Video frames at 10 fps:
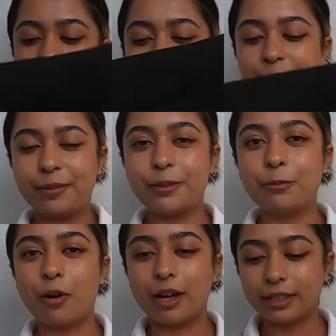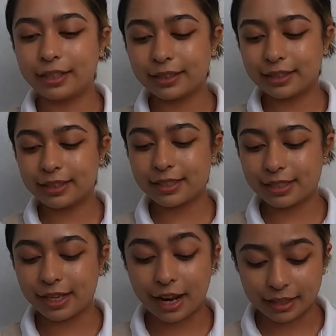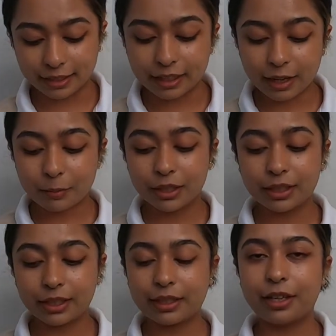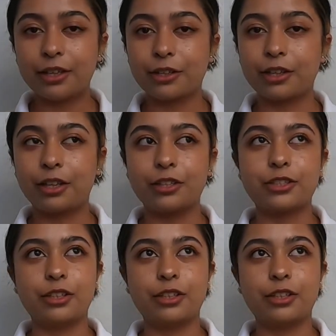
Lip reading: I've been wanting this, and I think I'm gonna get the other color too.